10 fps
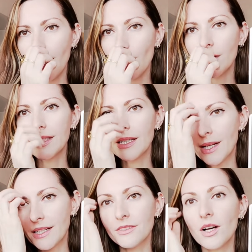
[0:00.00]
or they
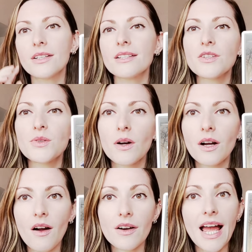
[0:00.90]
might have gotten into a
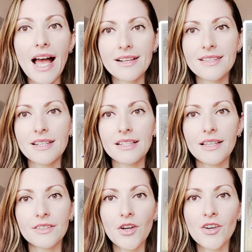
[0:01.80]
car accident
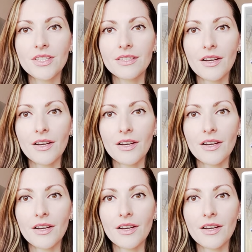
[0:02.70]
that hurt